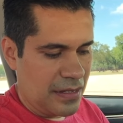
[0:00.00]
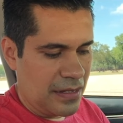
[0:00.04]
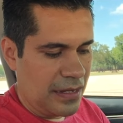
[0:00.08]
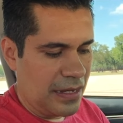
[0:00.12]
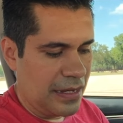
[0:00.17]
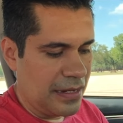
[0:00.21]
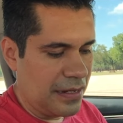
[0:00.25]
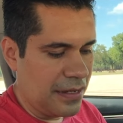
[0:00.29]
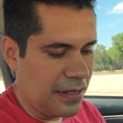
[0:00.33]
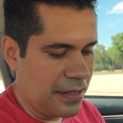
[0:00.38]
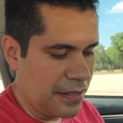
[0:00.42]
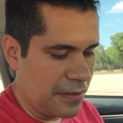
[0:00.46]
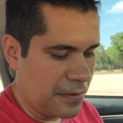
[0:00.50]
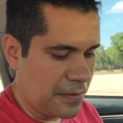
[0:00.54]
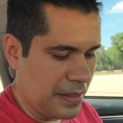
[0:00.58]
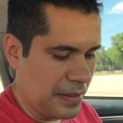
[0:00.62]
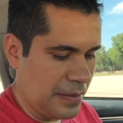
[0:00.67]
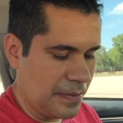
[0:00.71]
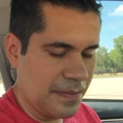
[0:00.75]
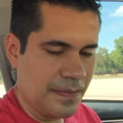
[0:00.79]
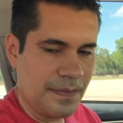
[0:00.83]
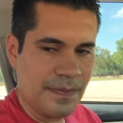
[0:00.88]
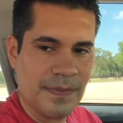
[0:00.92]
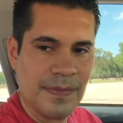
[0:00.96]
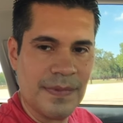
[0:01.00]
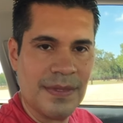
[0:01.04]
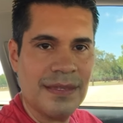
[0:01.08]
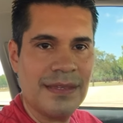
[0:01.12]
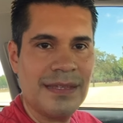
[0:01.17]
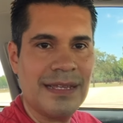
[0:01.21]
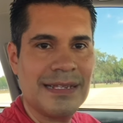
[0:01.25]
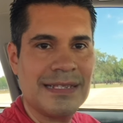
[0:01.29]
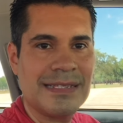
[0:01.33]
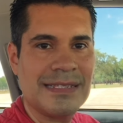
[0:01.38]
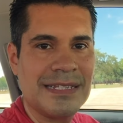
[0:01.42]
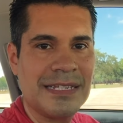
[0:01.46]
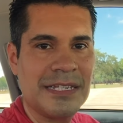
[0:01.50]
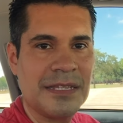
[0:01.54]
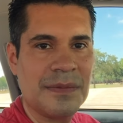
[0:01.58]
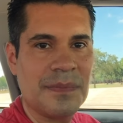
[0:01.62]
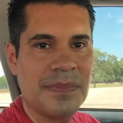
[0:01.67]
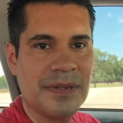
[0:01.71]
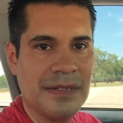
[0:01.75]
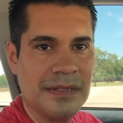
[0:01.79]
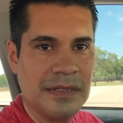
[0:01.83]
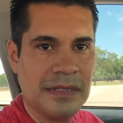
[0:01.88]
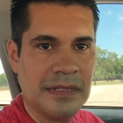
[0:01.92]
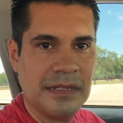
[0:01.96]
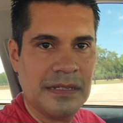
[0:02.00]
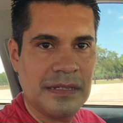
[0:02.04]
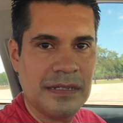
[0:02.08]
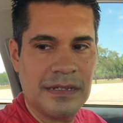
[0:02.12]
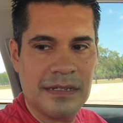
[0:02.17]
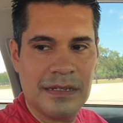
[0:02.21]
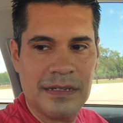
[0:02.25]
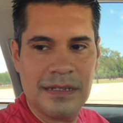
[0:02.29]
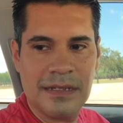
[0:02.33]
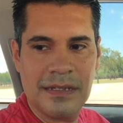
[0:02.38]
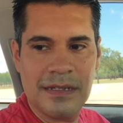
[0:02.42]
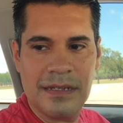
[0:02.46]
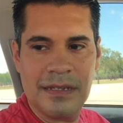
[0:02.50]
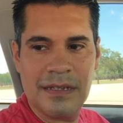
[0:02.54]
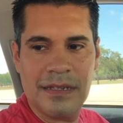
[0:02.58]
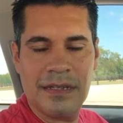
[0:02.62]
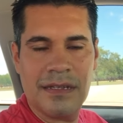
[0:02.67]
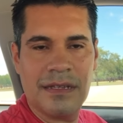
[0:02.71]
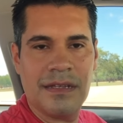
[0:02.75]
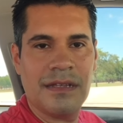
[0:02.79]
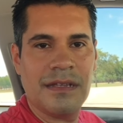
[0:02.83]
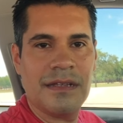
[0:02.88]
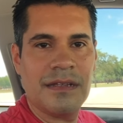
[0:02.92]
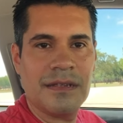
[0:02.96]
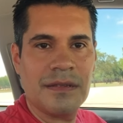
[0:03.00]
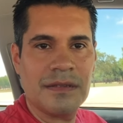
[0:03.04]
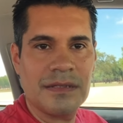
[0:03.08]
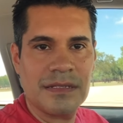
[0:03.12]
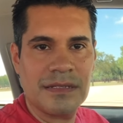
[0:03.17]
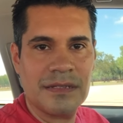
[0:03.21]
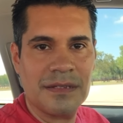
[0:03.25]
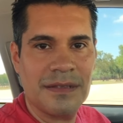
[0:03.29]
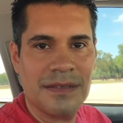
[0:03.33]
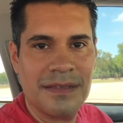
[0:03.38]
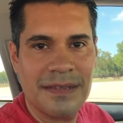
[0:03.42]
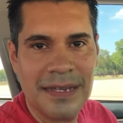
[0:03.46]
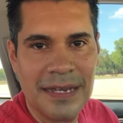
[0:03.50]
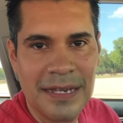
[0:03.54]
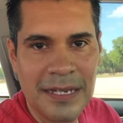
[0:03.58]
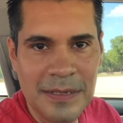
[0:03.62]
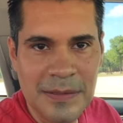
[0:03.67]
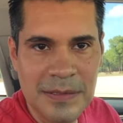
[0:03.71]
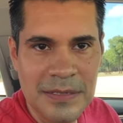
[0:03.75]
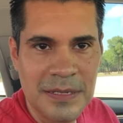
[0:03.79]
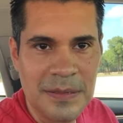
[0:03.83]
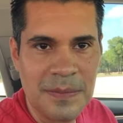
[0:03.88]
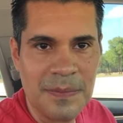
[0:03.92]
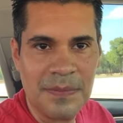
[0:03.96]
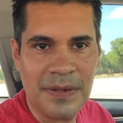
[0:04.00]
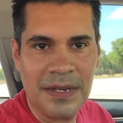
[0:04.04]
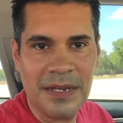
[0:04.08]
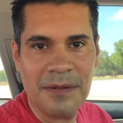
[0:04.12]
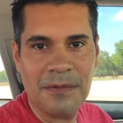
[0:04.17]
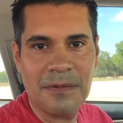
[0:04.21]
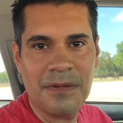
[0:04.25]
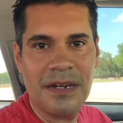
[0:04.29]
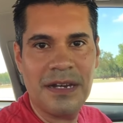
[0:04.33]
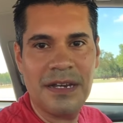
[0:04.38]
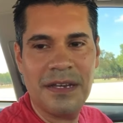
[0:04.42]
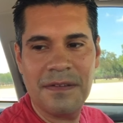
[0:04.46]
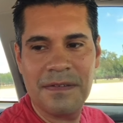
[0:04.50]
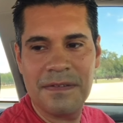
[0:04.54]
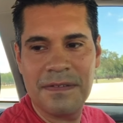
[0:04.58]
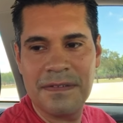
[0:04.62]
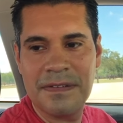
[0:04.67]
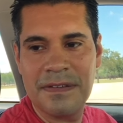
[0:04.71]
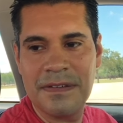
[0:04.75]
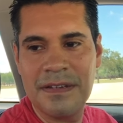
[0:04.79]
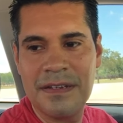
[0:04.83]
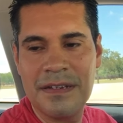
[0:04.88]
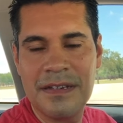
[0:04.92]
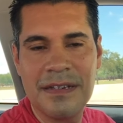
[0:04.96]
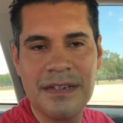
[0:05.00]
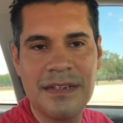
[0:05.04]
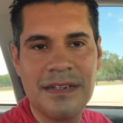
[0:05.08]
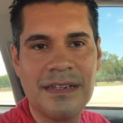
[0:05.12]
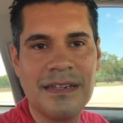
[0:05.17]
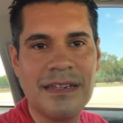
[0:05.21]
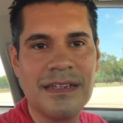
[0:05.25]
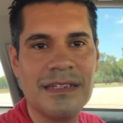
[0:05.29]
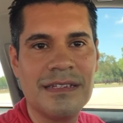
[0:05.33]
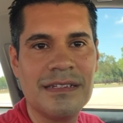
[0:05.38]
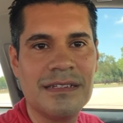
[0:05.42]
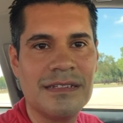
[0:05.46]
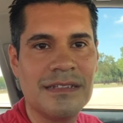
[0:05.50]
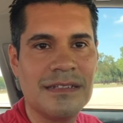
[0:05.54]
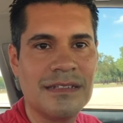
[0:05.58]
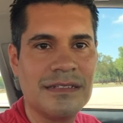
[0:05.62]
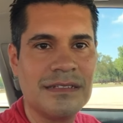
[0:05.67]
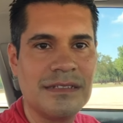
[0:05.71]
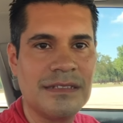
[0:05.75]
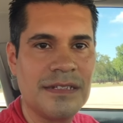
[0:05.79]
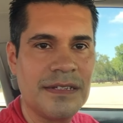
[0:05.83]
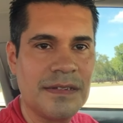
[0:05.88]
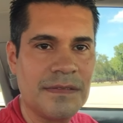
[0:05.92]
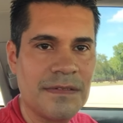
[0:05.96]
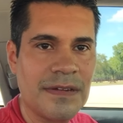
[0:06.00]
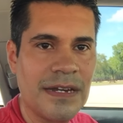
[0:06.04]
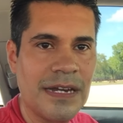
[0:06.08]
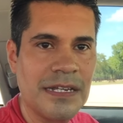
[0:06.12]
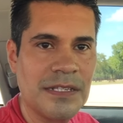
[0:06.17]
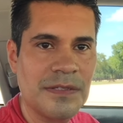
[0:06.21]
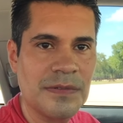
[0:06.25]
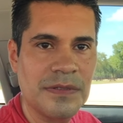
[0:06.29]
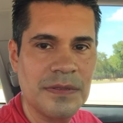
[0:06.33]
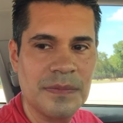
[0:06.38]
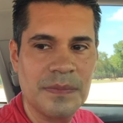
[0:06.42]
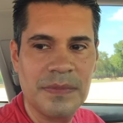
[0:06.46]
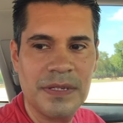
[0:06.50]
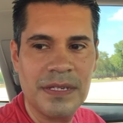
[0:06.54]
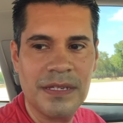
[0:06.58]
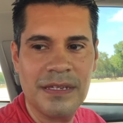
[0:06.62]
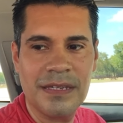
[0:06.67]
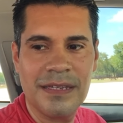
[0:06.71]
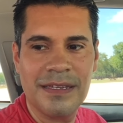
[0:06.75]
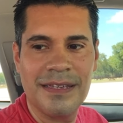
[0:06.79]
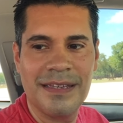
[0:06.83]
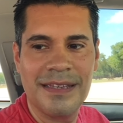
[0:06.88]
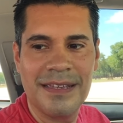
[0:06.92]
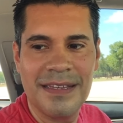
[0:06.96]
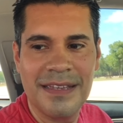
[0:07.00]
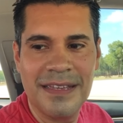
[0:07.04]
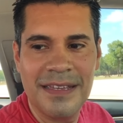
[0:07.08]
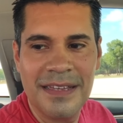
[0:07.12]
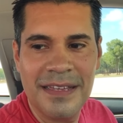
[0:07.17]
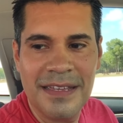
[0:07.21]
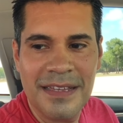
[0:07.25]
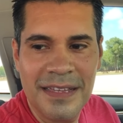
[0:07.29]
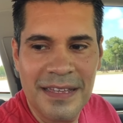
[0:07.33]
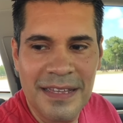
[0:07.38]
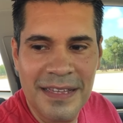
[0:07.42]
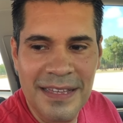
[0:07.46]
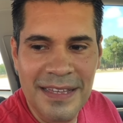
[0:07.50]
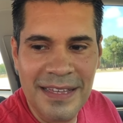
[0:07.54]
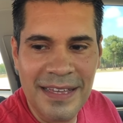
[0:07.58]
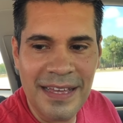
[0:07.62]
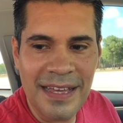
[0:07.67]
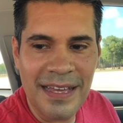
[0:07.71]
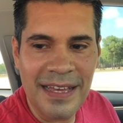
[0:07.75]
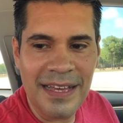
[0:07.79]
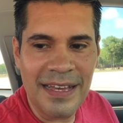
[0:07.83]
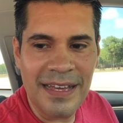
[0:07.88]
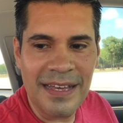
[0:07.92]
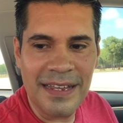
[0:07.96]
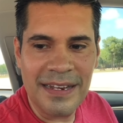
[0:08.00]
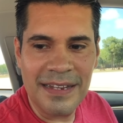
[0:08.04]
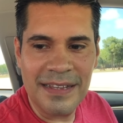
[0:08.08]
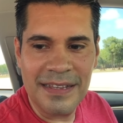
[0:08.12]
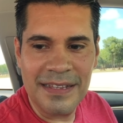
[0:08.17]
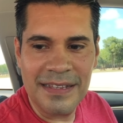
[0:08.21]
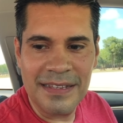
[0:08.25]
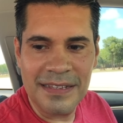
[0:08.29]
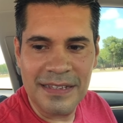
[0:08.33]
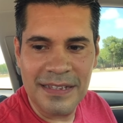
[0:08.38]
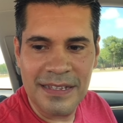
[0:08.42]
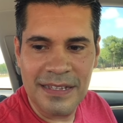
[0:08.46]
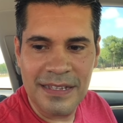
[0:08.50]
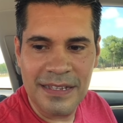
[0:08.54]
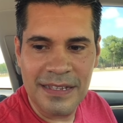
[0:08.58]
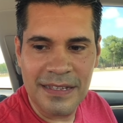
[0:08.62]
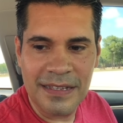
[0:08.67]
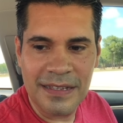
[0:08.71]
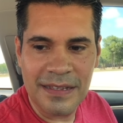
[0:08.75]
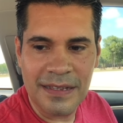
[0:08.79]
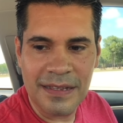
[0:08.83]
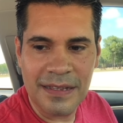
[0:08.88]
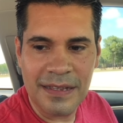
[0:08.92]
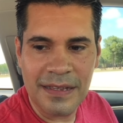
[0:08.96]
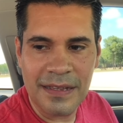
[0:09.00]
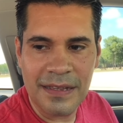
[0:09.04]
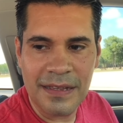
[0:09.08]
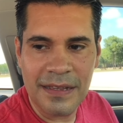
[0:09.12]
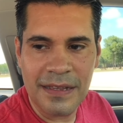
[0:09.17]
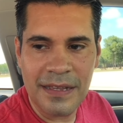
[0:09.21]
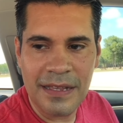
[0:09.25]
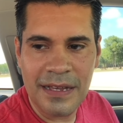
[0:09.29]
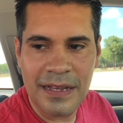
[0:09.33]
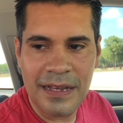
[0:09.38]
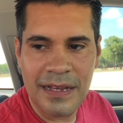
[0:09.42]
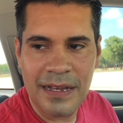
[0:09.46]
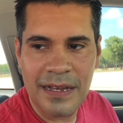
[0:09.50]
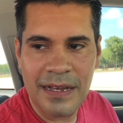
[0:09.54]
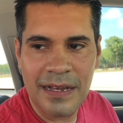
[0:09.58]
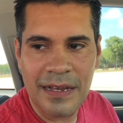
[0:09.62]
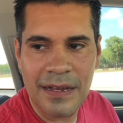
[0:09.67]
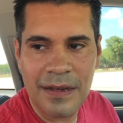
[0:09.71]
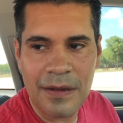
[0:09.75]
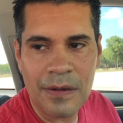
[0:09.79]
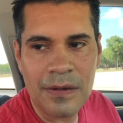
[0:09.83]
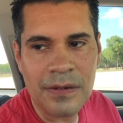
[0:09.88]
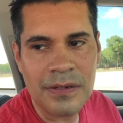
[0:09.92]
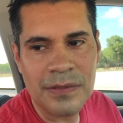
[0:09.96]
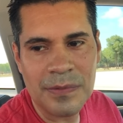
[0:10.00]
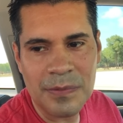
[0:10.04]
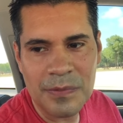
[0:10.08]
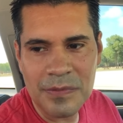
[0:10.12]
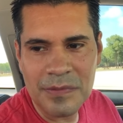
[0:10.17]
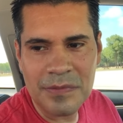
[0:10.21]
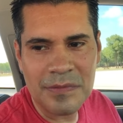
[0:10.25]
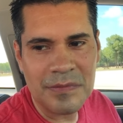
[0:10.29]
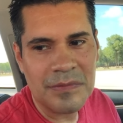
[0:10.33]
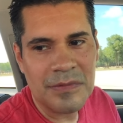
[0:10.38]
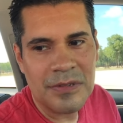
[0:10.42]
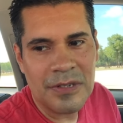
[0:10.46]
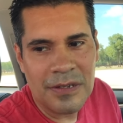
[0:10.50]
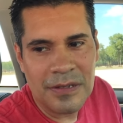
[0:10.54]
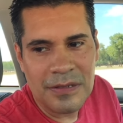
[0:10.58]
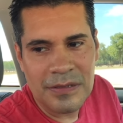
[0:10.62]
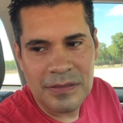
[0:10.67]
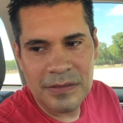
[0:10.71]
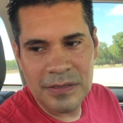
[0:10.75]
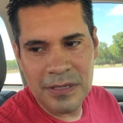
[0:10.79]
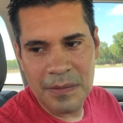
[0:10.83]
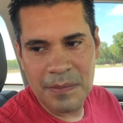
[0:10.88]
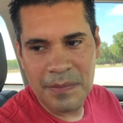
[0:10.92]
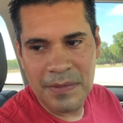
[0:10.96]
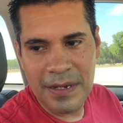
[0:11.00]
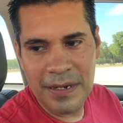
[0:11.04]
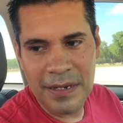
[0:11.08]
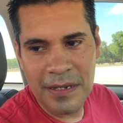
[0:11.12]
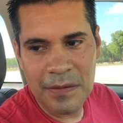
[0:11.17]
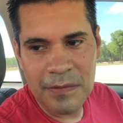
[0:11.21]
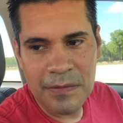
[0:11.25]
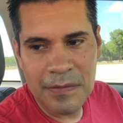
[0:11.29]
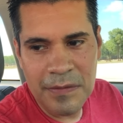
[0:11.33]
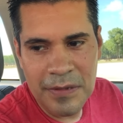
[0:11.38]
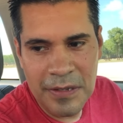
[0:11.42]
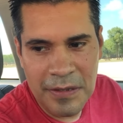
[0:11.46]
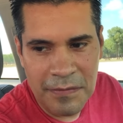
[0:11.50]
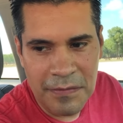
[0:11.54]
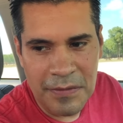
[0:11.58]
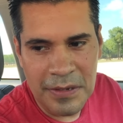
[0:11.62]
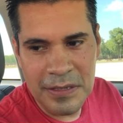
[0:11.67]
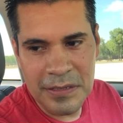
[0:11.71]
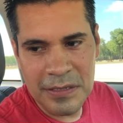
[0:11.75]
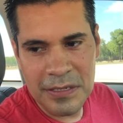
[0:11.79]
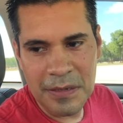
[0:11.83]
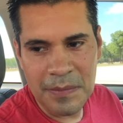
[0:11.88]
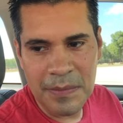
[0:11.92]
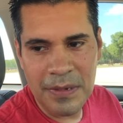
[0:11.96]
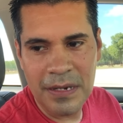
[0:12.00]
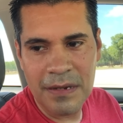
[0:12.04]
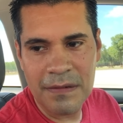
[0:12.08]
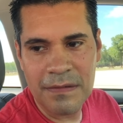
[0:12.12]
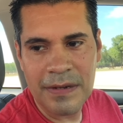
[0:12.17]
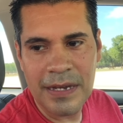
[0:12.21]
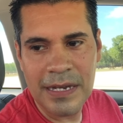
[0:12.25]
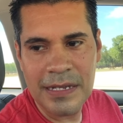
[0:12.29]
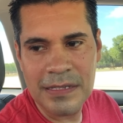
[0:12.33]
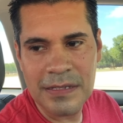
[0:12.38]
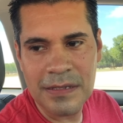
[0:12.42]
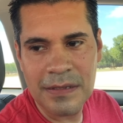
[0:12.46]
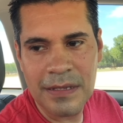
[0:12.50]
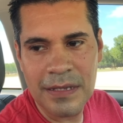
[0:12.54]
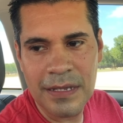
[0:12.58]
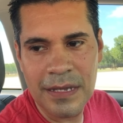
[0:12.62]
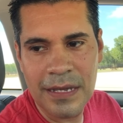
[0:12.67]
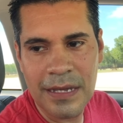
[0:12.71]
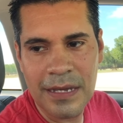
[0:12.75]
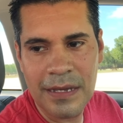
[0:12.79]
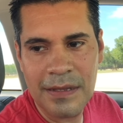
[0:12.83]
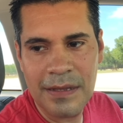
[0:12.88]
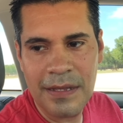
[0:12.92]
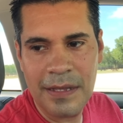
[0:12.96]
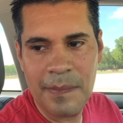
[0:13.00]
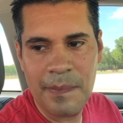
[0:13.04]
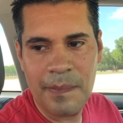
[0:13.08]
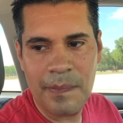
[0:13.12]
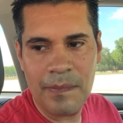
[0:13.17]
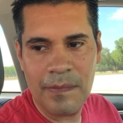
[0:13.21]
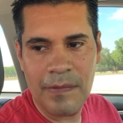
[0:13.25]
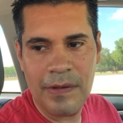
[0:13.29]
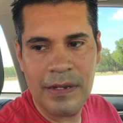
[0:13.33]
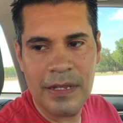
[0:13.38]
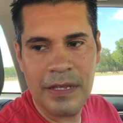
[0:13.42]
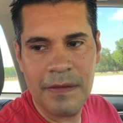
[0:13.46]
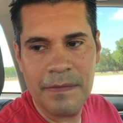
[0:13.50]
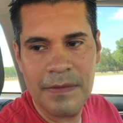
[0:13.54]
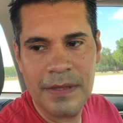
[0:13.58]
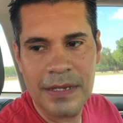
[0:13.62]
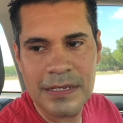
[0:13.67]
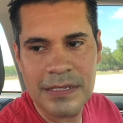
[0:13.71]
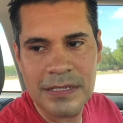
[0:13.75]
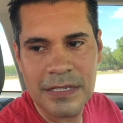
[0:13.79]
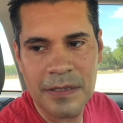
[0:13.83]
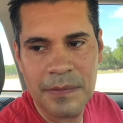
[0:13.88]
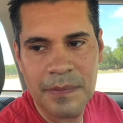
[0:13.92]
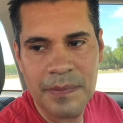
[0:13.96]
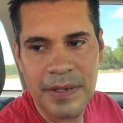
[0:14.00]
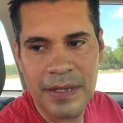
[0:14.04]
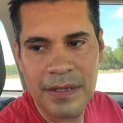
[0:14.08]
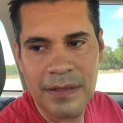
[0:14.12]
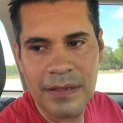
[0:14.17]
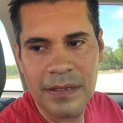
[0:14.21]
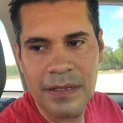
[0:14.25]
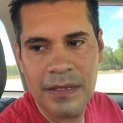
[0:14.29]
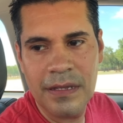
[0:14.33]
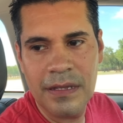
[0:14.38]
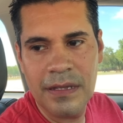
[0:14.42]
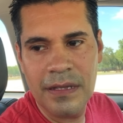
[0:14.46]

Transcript: Another one, the seatbelt. Sometimes my wife, she rides with me and the or not somebody when somebody rides on the they leave the seatbelt